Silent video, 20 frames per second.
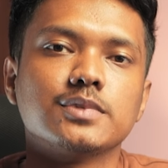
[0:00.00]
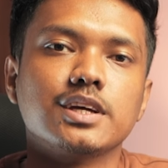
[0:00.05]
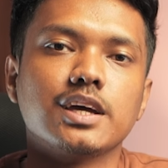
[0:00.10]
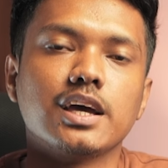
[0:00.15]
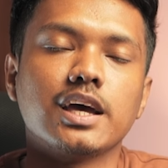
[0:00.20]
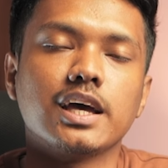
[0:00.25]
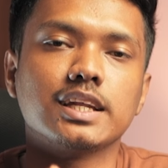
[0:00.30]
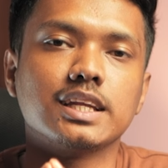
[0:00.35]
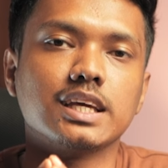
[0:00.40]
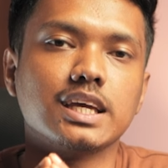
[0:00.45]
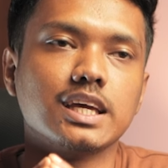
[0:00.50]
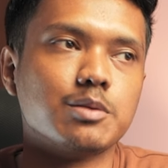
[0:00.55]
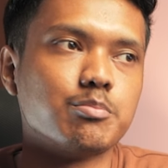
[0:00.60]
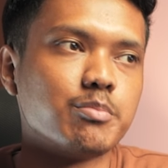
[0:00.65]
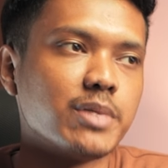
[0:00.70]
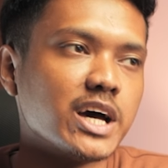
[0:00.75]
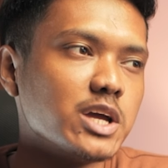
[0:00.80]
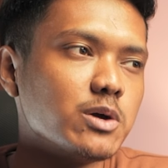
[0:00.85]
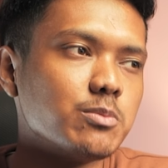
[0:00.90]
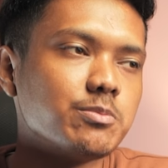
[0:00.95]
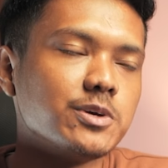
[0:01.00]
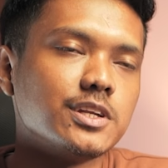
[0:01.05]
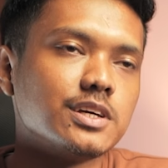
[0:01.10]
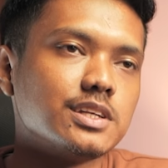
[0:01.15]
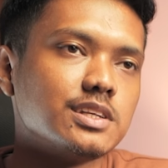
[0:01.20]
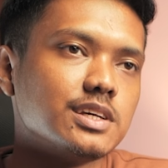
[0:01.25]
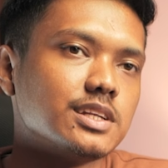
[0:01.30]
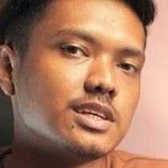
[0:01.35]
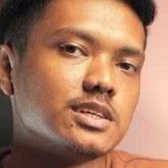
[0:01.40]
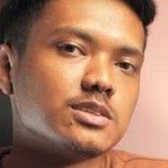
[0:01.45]
And in my
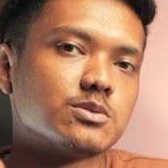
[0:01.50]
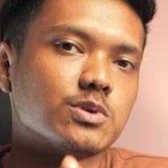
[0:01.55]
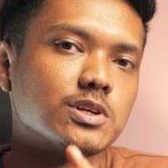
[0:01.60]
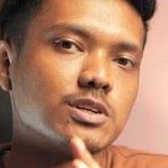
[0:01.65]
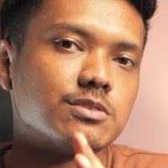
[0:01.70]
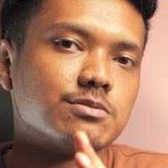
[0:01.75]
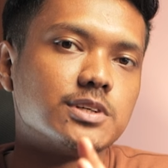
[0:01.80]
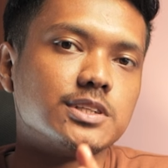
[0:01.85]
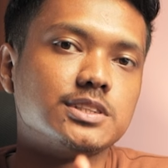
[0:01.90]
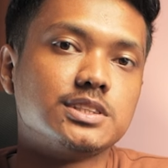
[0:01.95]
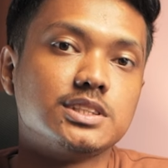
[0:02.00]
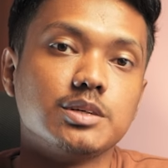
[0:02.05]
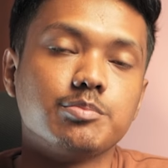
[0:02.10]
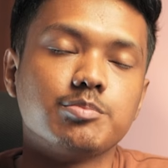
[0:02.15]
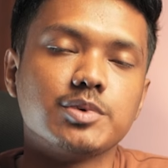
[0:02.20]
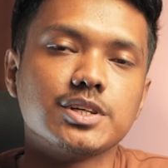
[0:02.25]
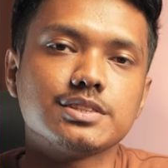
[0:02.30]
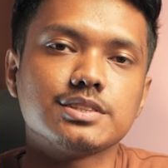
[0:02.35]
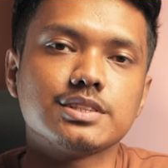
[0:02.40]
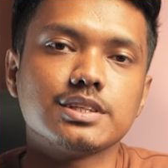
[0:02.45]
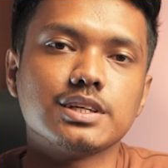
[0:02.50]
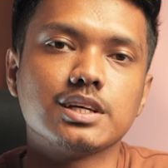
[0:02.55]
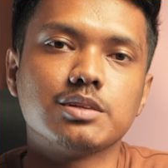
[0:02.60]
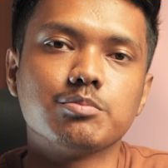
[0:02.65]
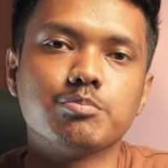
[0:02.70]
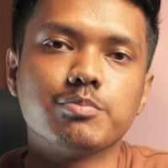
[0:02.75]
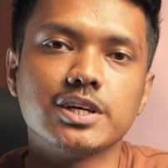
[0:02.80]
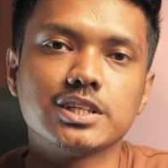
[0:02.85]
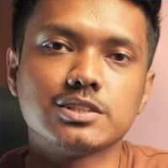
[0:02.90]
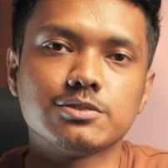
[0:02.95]
opinion, it is one of the cheapest
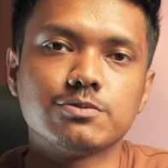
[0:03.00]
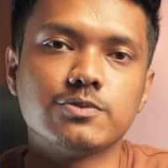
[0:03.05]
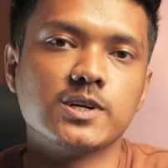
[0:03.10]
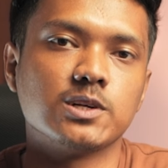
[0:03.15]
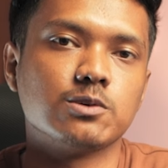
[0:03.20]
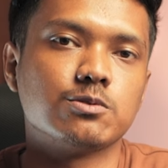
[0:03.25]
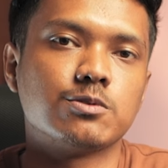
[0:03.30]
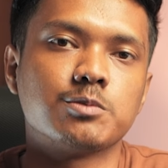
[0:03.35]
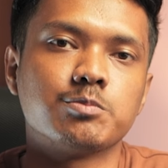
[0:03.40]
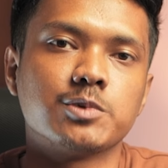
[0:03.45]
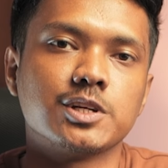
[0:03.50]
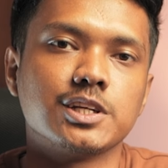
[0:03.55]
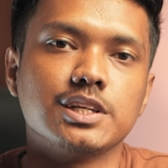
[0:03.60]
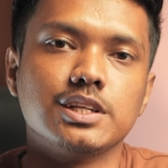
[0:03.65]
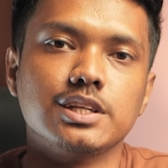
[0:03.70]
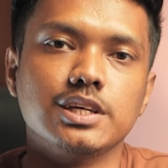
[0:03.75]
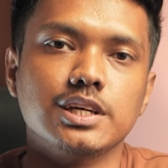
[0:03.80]
and best value for money